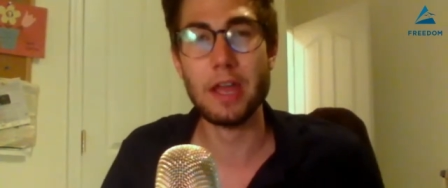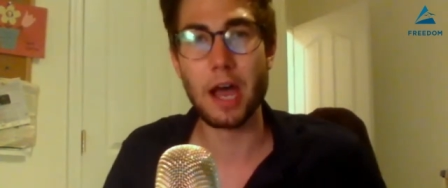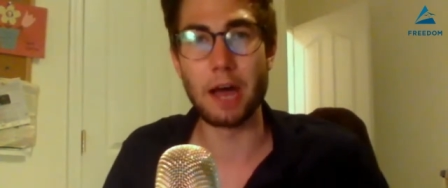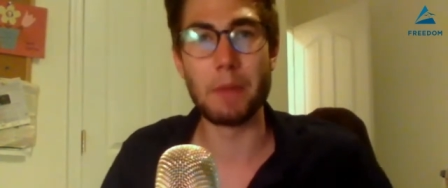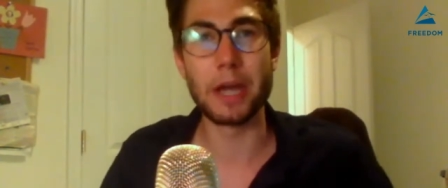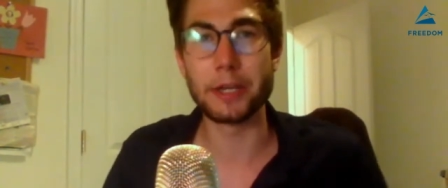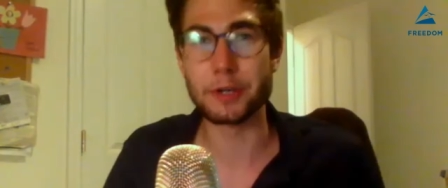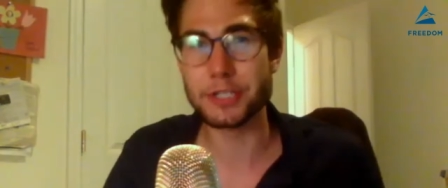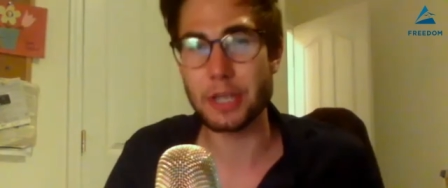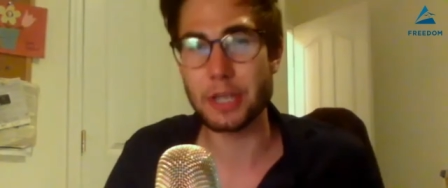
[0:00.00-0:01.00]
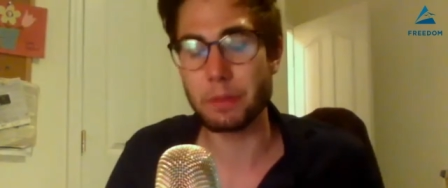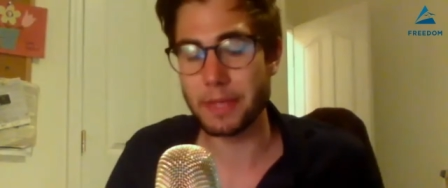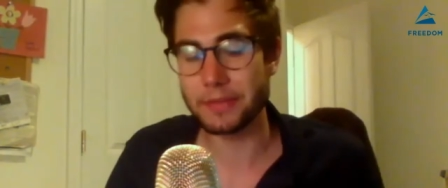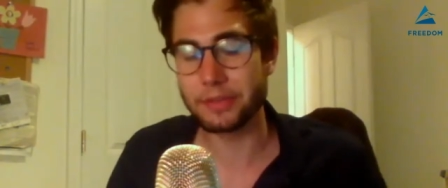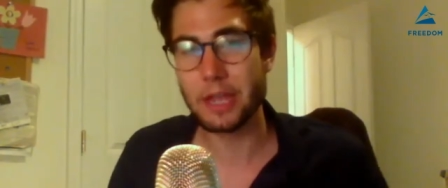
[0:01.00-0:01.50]
money, or
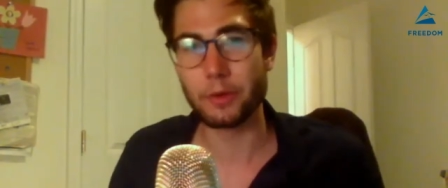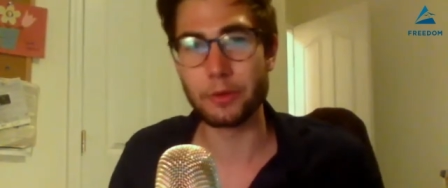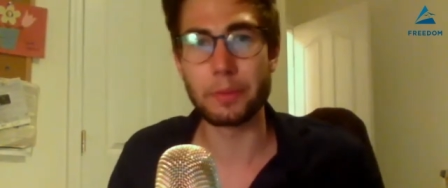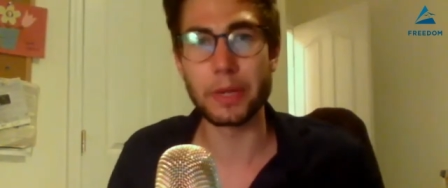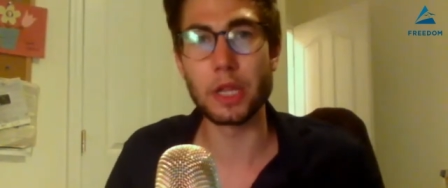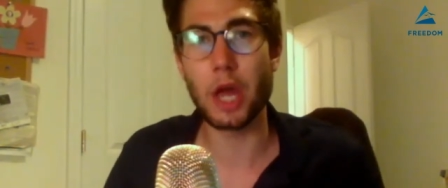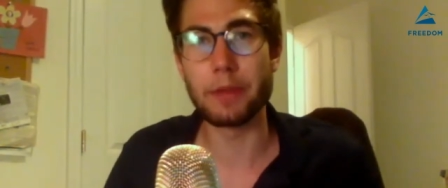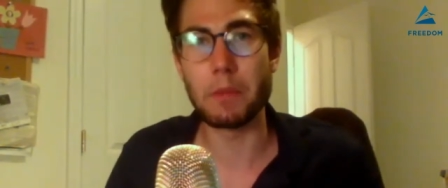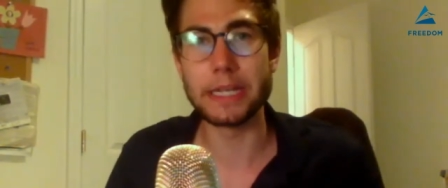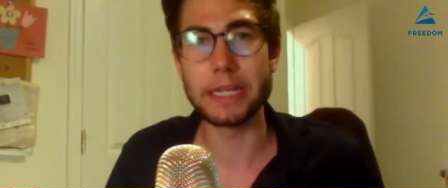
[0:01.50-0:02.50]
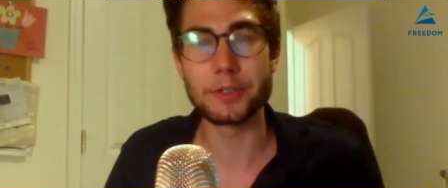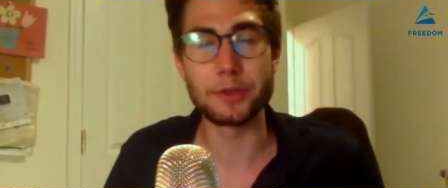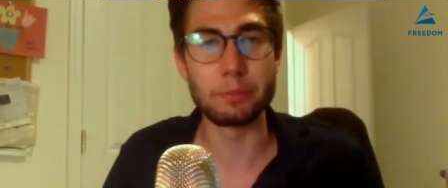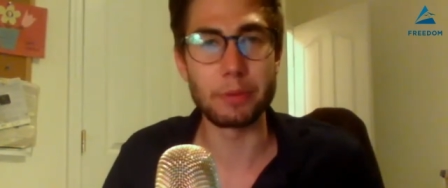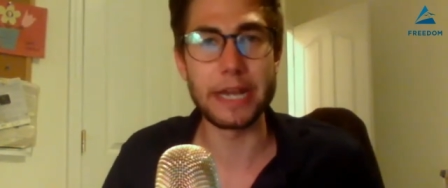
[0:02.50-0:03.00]
supplements where they're putting a lot of money into
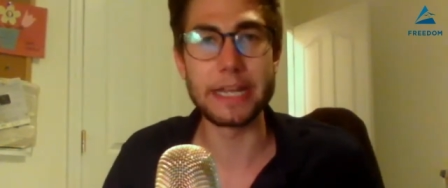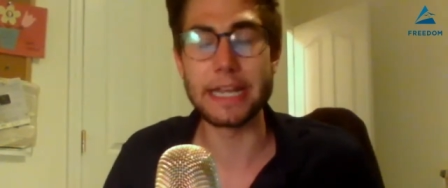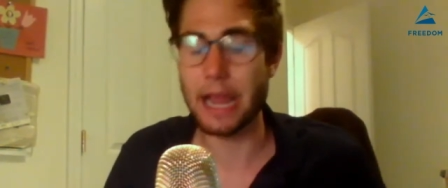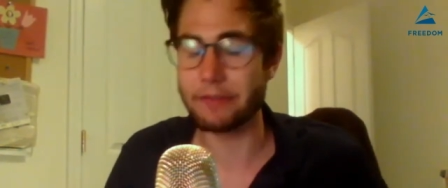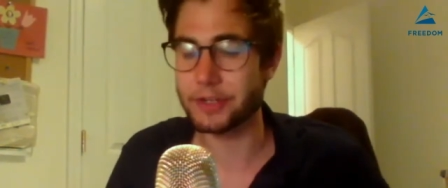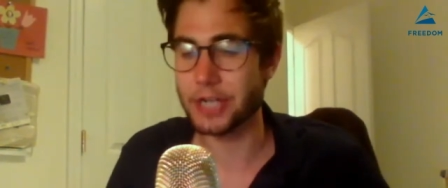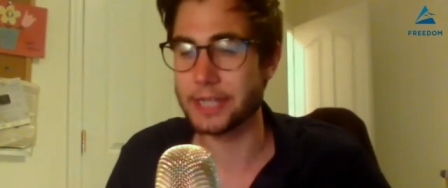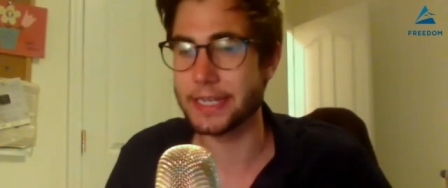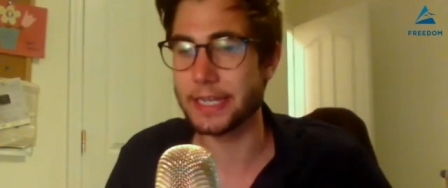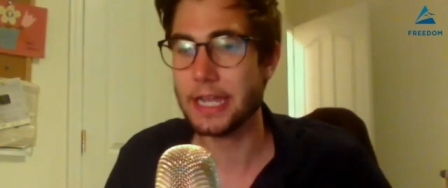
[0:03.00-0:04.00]
their branding and advertising.